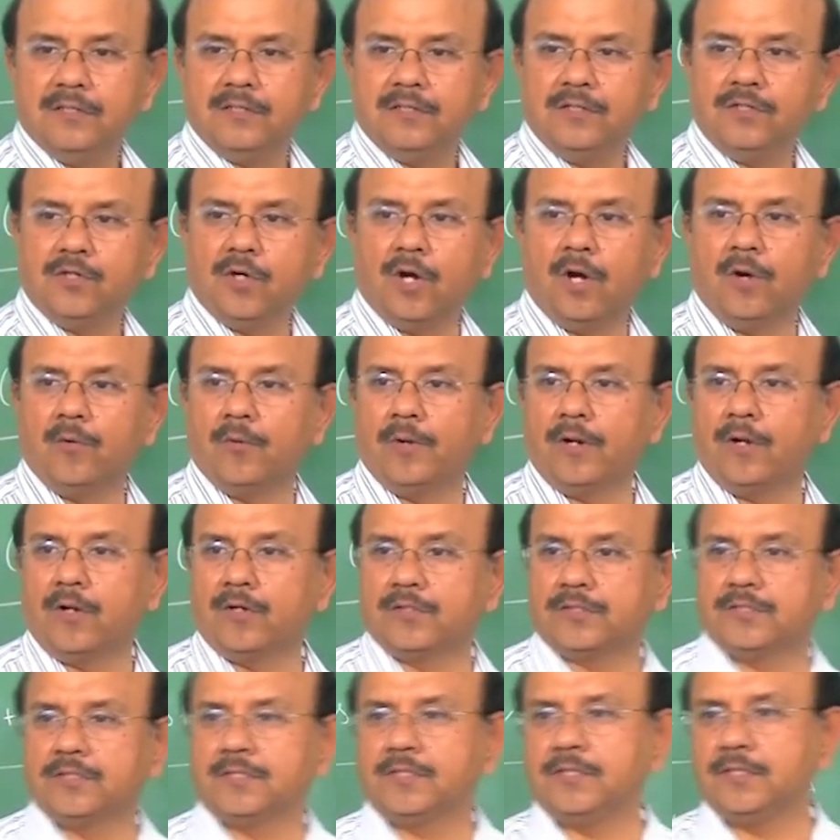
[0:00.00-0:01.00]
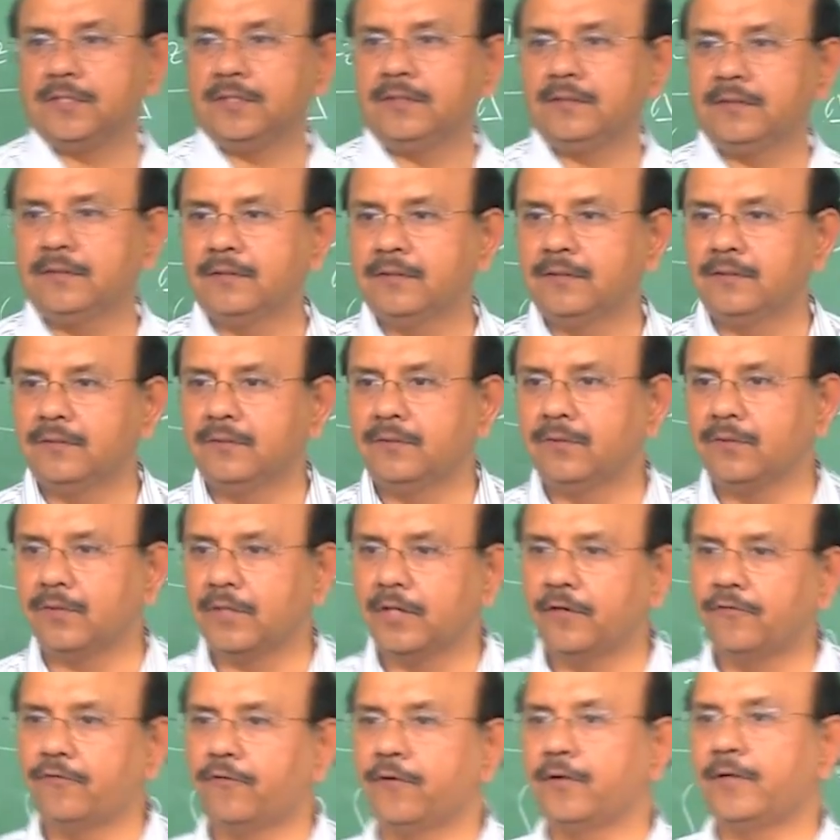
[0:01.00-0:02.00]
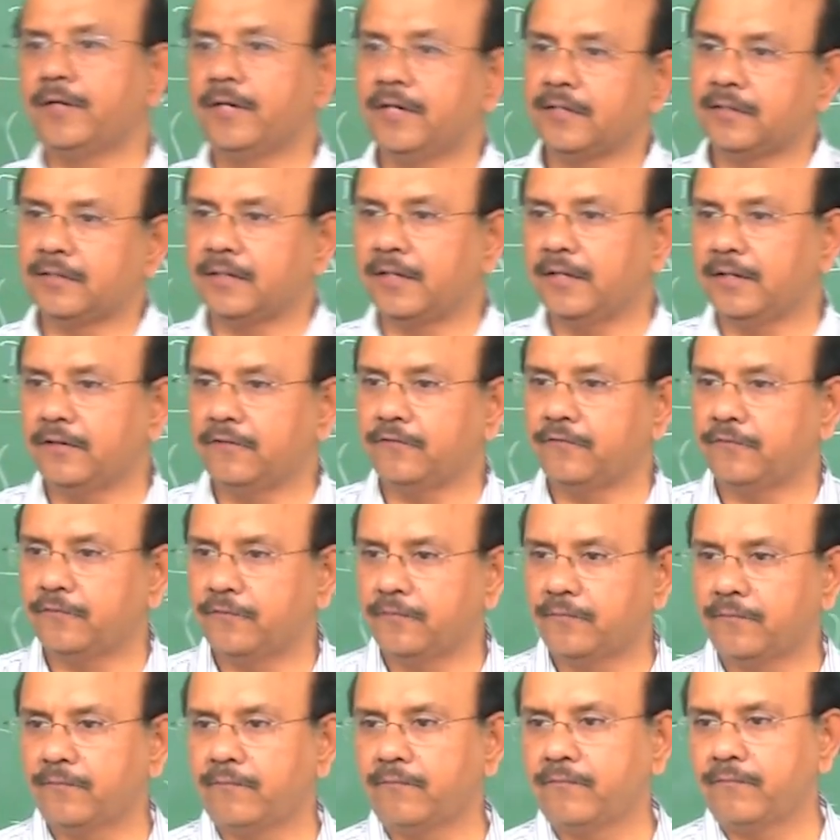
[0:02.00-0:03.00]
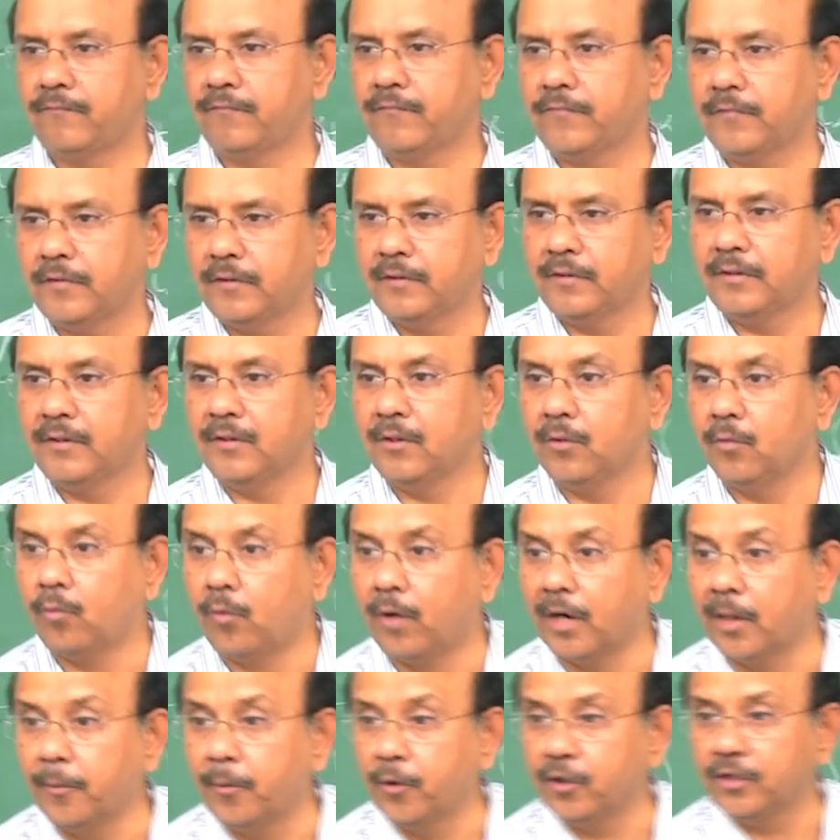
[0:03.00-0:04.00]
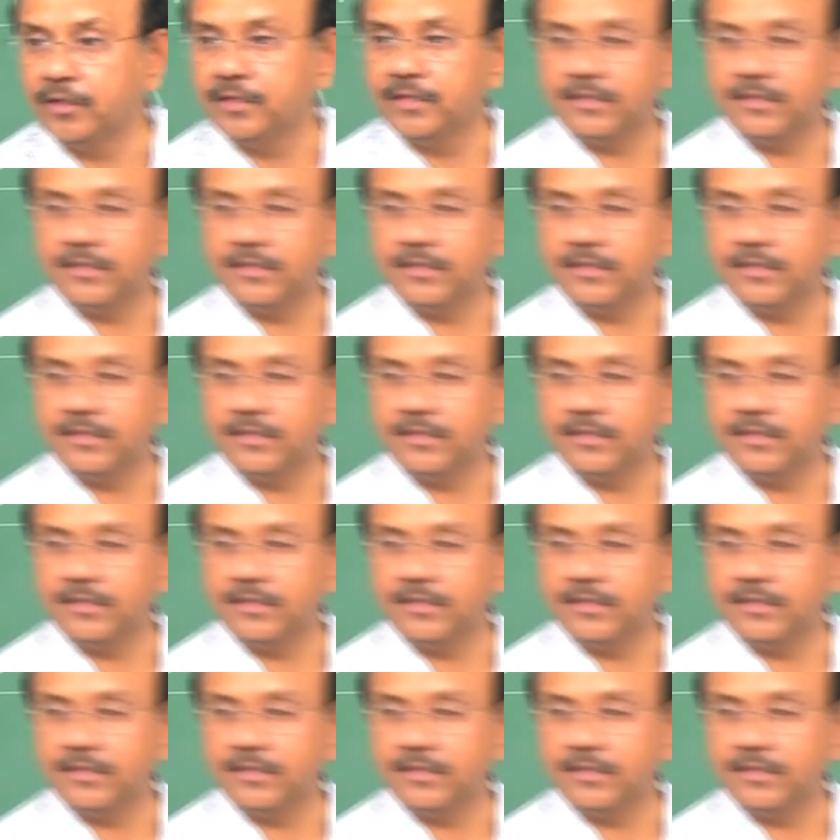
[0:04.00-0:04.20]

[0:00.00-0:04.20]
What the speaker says: yaw velocity, okay, for delta f. What about